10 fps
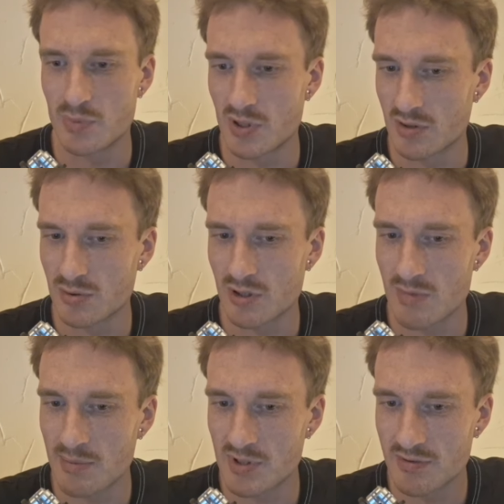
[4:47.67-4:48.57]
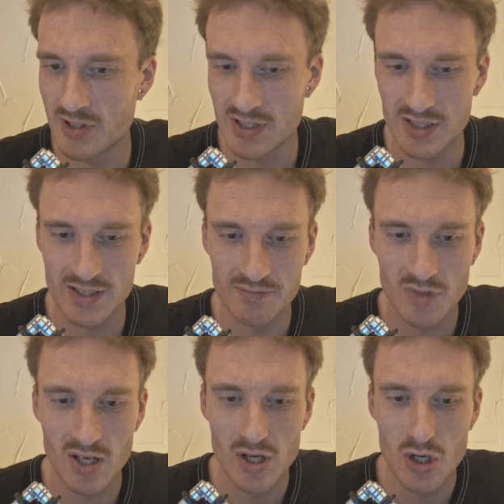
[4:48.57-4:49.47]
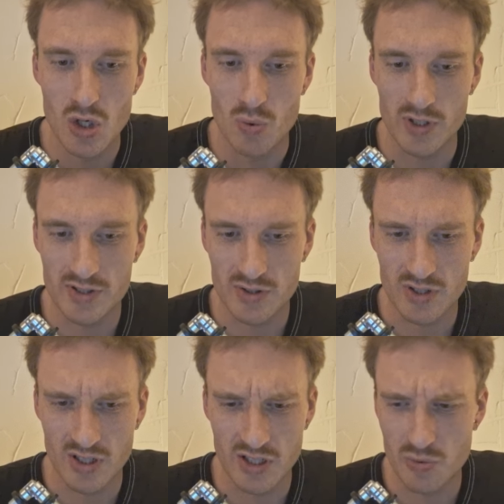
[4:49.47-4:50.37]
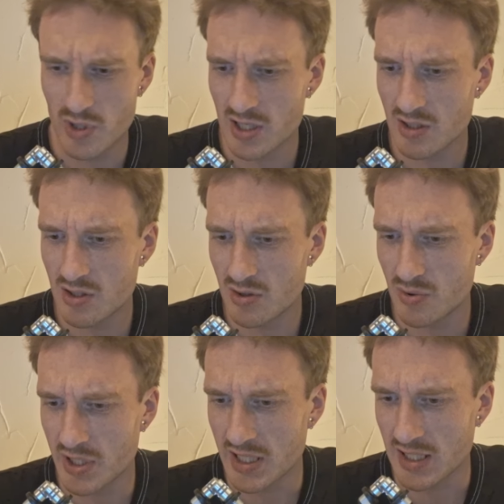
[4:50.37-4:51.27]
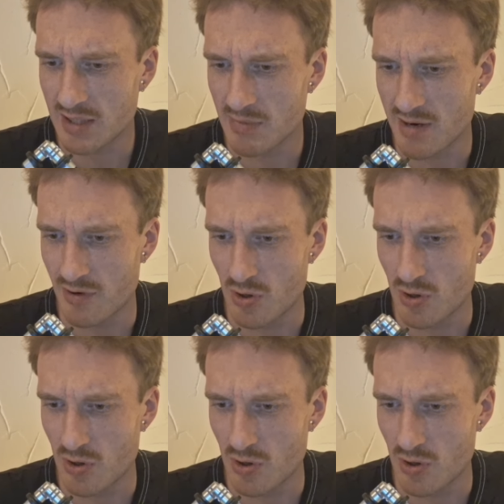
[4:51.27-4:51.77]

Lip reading: put on Google Maps if this is what's going on. And we are going, let me have a